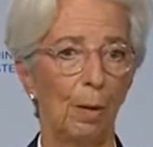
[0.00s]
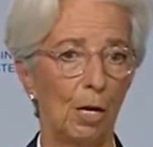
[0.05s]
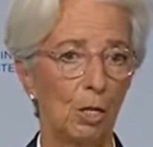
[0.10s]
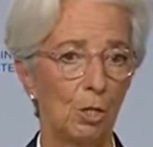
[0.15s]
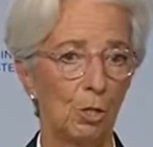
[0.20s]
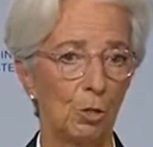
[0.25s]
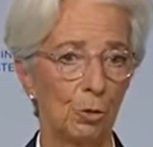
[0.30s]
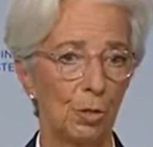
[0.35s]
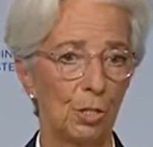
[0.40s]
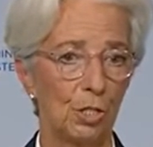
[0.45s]

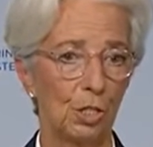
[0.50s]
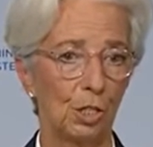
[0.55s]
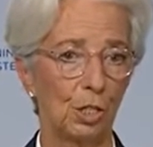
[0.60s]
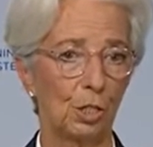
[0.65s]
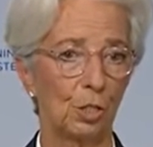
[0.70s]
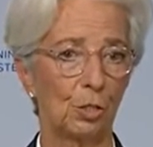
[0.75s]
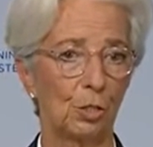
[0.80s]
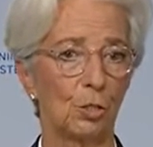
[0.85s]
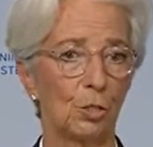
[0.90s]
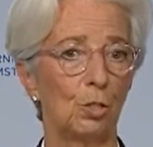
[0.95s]
by
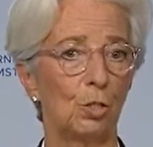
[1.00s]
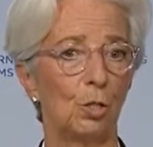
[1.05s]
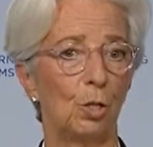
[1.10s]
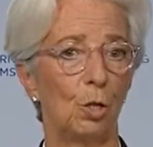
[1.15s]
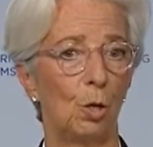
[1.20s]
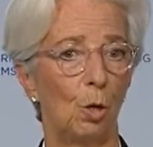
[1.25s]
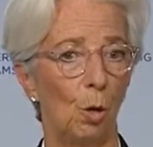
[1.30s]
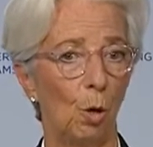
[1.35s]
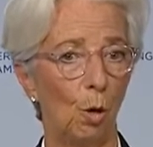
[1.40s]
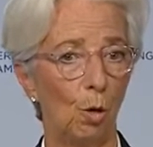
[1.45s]

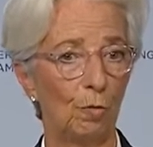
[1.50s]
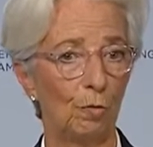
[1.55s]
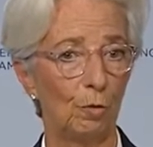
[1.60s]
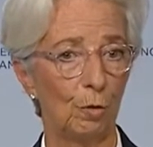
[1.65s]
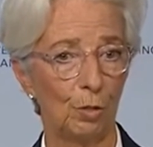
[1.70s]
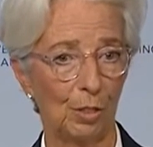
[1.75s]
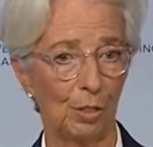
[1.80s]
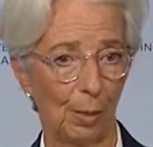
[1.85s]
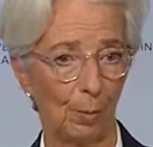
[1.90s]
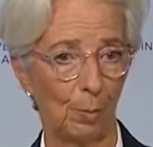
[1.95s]
jurisdictions,
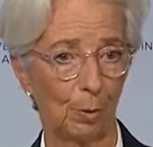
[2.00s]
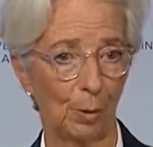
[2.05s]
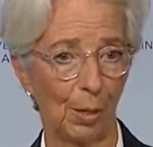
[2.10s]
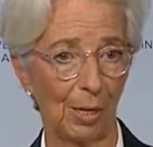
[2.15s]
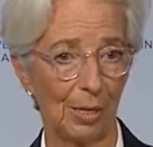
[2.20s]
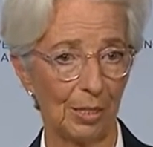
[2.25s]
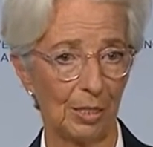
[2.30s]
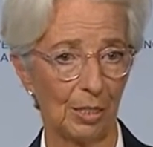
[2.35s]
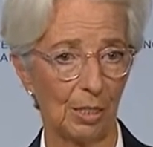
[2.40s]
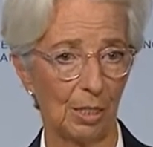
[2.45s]
over
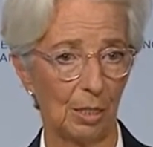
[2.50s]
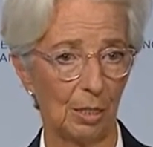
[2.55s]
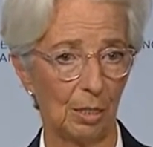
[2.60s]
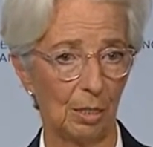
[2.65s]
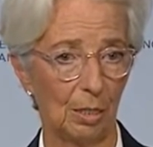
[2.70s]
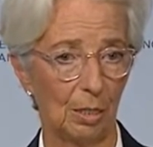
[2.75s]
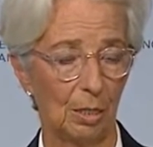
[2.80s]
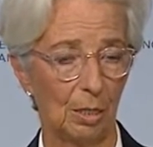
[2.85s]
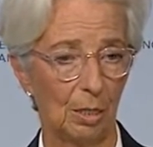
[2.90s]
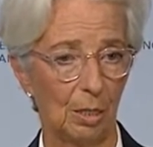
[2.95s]

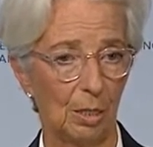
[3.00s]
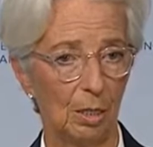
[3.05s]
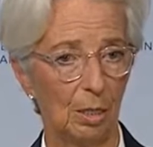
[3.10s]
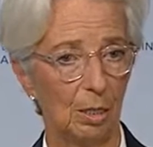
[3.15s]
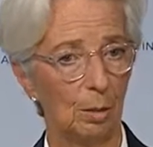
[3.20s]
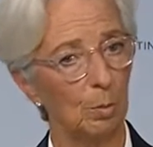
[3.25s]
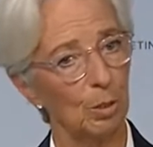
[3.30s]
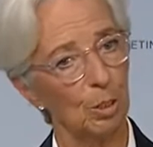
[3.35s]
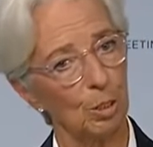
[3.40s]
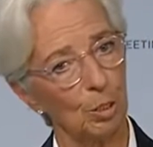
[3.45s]
temporality,
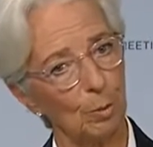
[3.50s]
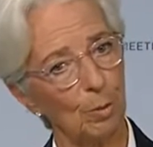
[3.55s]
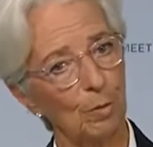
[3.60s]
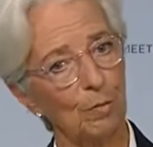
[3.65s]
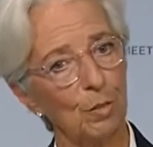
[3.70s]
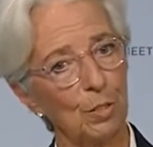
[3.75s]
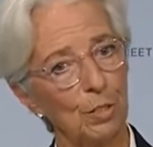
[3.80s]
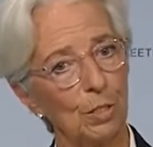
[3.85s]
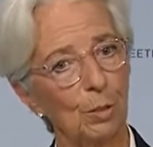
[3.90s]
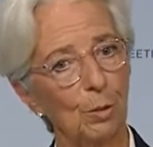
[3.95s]
but
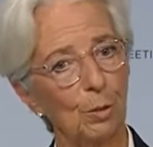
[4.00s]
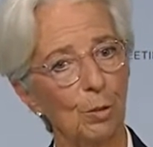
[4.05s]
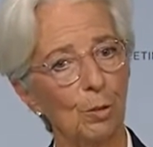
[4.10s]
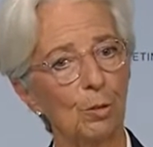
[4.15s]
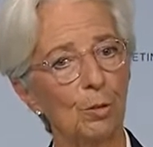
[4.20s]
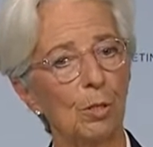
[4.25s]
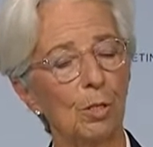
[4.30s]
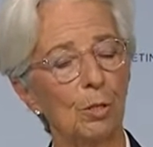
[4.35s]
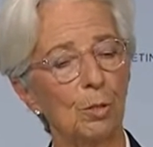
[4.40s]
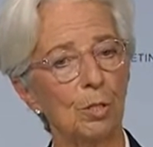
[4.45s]
some of us are
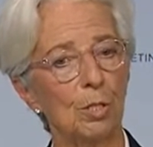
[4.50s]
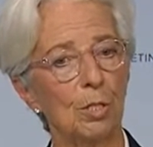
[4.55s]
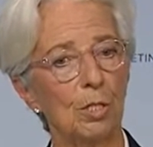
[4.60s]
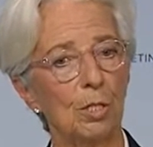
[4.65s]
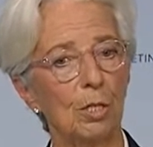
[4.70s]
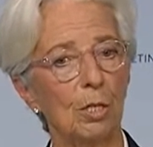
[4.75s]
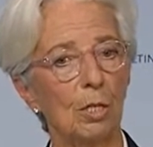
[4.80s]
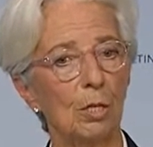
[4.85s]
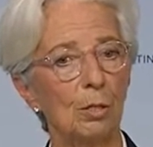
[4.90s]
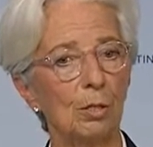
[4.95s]
also
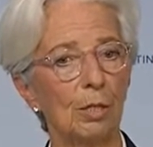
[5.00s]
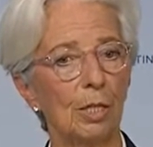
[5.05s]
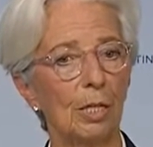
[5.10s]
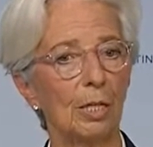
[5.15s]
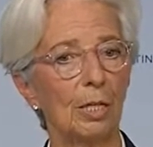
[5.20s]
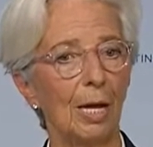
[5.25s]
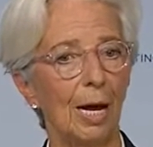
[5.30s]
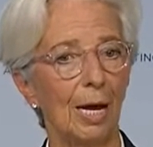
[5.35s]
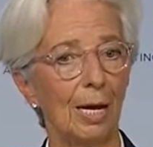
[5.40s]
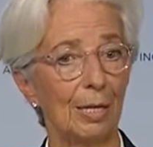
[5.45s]
interested in
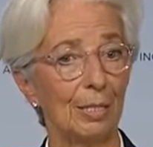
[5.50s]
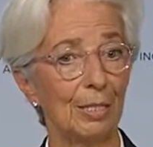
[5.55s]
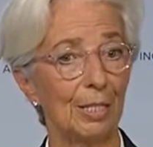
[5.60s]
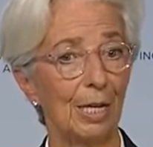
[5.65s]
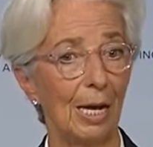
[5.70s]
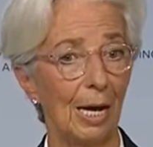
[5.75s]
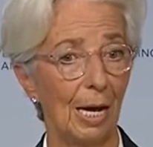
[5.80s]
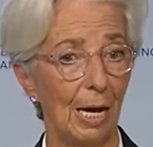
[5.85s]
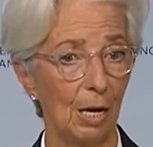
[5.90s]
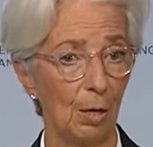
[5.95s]
looking
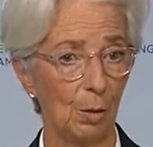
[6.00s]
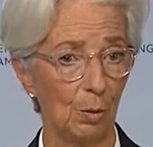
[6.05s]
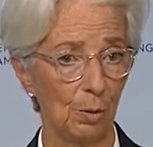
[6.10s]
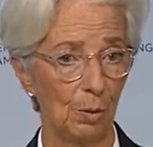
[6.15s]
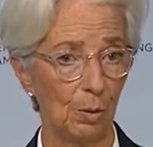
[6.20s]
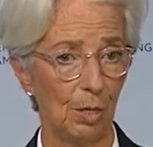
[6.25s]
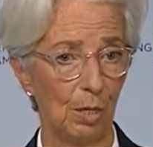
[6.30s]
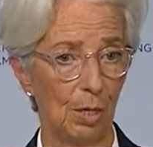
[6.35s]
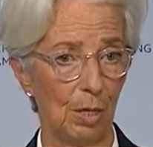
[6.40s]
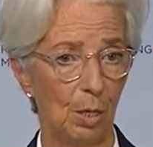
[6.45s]
at
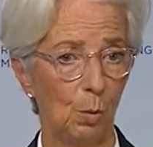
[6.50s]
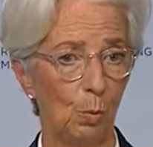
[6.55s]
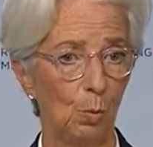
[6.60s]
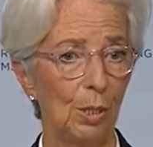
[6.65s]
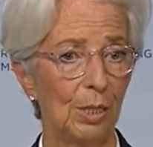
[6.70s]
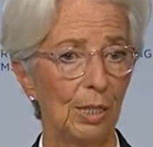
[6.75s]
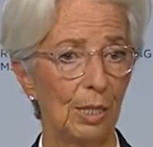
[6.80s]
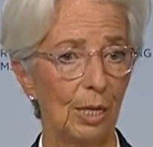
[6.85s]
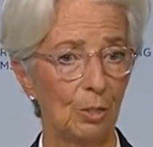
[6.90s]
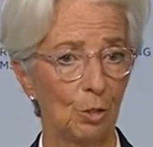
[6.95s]
how
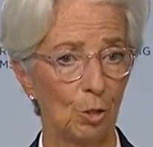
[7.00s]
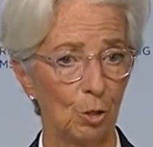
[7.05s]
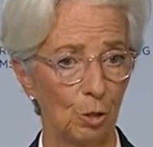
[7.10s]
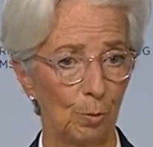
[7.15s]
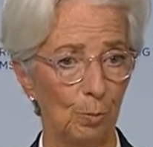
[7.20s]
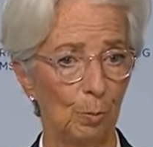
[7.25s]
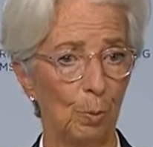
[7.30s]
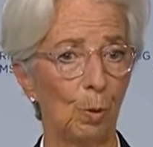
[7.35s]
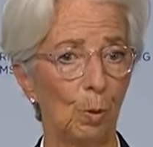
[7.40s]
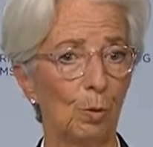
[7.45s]
we can
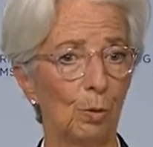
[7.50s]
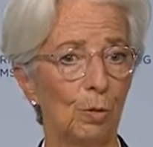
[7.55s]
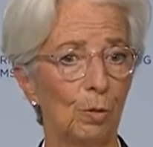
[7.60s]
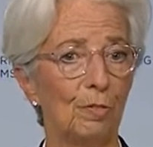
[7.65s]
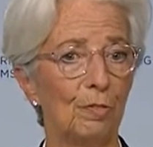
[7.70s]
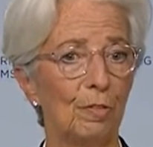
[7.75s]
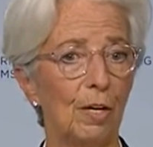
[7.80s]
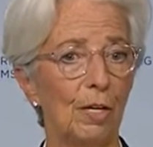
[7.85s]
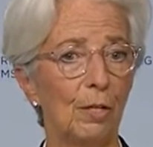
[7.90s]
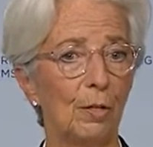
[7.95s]

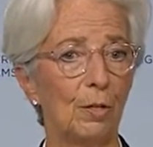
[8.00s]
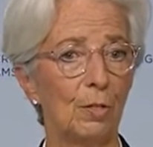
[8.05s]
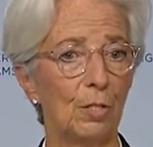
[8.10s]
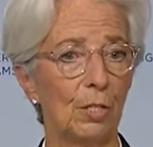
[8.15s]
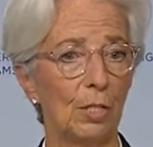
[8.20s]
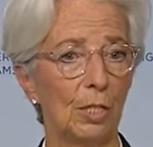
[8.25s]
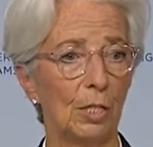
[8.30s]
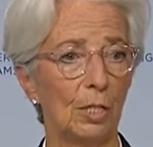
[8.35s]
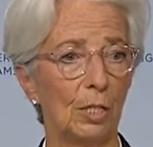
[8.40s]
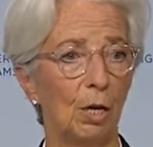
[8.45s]
support the
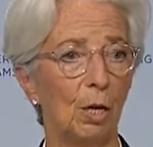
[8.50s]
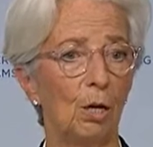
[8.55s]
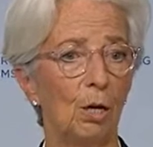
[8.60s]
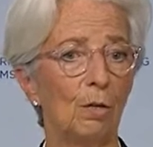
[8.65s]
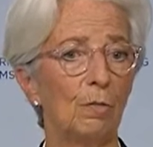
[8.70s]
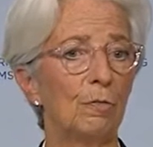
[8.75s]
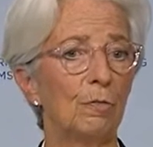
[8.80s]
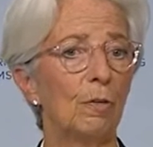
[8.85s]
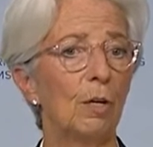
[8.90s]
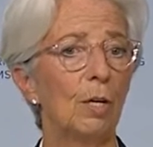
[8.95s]
financing
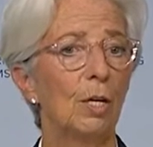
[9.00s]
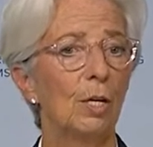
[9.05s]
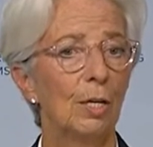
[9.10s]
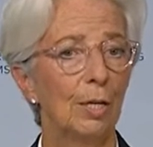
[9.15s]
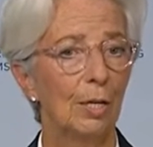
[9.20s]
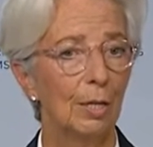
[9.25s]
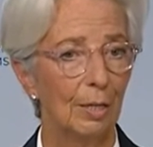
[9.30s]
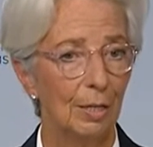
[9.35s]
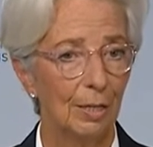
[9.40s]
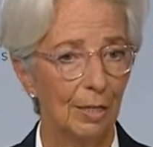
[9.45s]
of
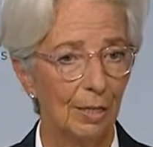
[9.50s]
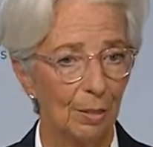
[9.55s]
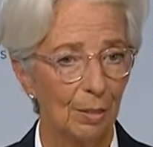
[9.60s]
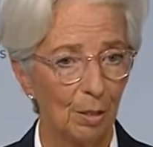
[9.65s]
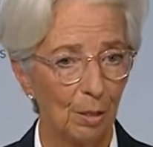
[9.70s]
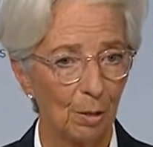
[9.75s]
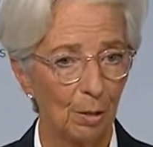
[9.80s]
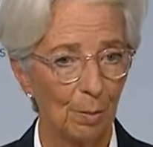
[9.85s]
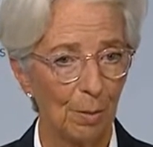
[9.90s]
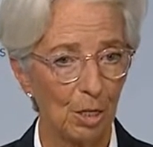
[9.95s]

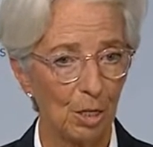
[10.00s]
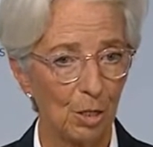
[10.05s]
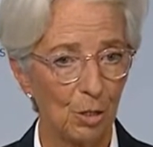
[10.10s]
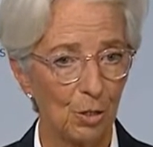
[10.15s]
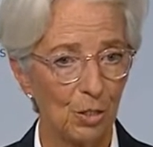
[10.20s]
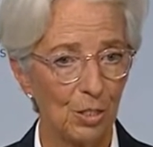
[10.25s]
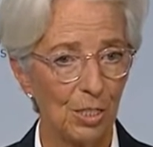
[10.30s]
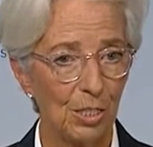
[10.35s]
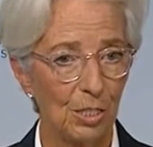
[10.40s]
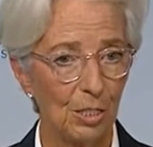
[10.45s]
the
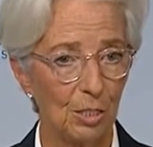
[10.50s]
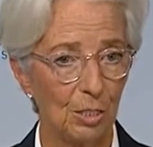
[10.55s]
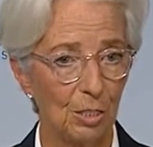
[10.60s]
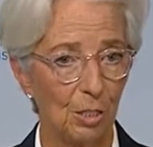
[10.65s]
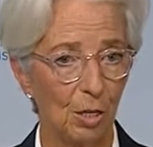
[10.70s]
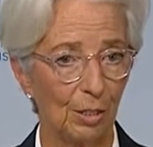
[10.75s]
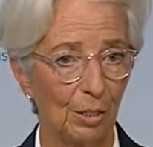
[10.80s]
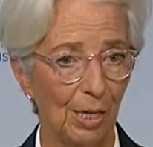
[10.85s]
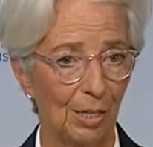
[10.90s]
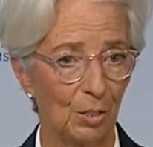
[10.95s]
measures
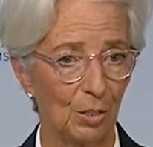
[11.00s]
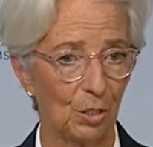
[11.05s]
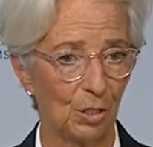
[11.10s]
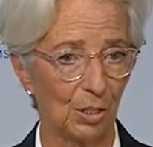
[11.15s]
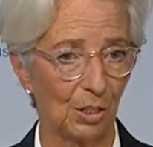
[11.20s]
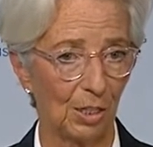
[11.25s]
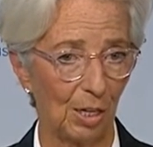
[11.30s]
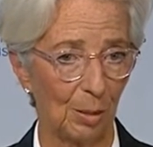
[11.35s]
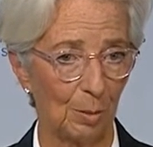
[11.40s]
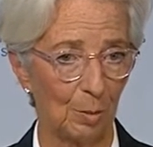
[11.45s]
needed
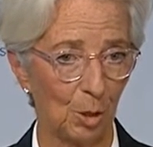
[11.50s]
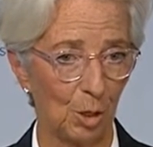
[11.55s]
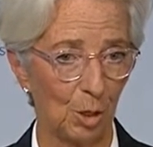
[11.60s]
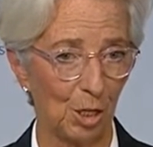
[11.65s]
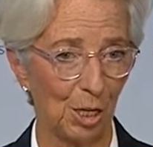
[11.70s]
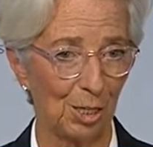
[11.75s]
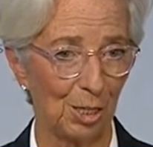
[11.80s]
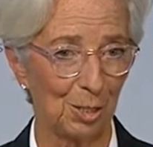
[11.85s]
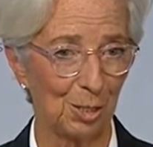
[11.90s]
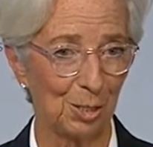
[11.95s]
against
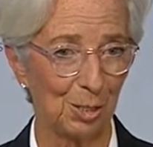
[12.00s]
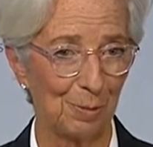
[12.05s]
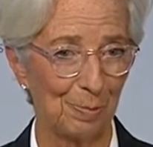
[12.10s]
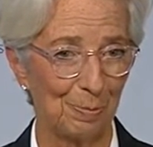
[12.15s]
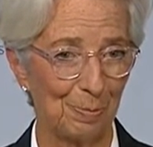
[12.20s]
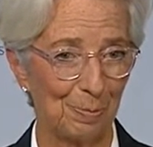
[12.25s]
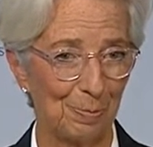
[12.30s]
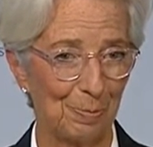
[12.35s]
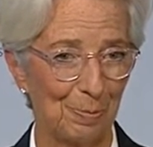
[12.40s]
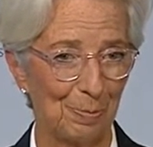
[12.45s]
climate
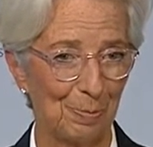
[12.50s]
change.